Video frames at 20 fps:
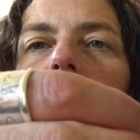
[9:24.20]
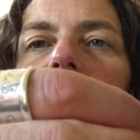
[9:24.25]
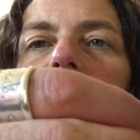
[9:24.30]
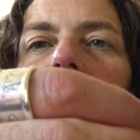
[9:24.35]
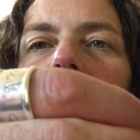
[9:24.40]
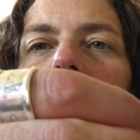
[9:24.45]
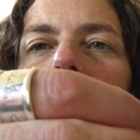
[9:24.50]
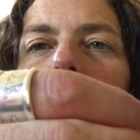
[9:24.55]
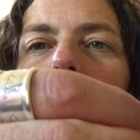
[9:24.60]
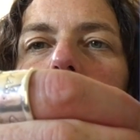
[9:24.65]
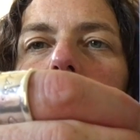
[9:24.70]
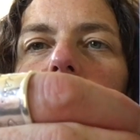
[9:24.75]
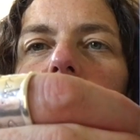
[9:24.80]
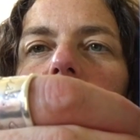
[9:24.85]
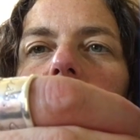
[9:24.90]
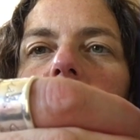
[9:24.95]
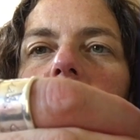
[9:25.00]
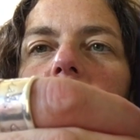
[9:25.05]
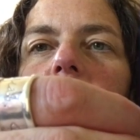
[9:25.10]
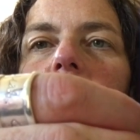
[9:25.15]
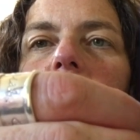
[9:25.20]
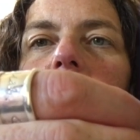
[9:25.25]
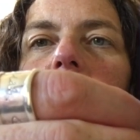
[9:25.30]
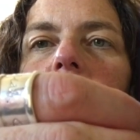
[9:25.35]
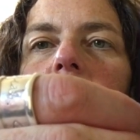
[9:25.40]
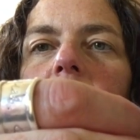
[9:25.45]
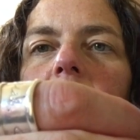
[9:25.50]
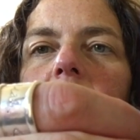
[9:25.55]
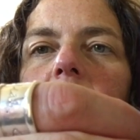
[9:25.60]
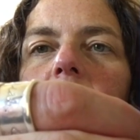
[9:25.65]
/ tree
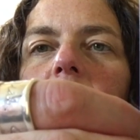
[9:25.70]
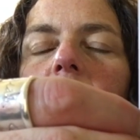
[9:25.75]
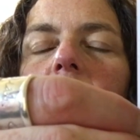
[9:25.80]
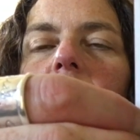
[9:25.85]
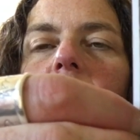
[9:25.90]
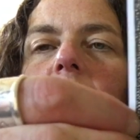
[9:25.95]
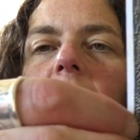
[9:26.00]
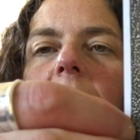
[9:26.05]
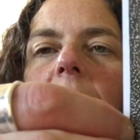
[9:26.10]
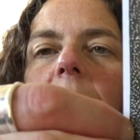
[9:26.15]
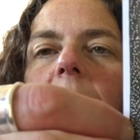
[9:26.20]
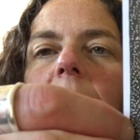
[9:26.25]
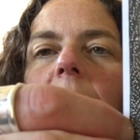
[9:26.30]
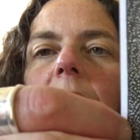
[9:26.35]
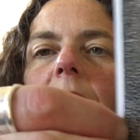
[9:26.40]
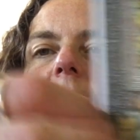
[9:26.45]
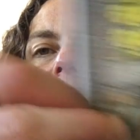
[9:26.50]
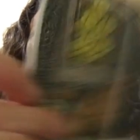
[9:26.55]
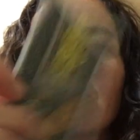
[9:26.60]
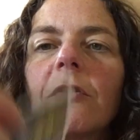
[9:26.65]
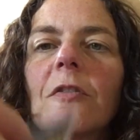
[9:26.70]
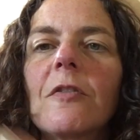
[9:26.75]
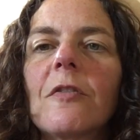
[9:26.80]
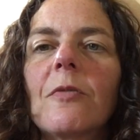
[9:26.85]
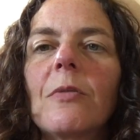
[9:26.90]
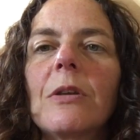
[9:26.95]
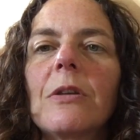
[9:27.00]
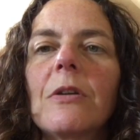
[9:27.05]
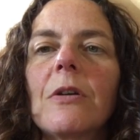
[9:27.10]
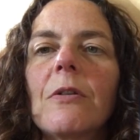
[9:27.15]
in the church
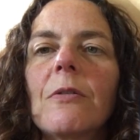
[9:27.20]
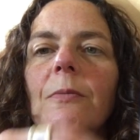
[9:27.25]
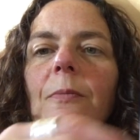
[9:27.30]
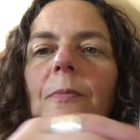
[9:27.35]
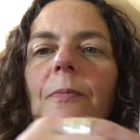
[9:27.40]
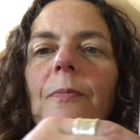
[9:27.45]
window.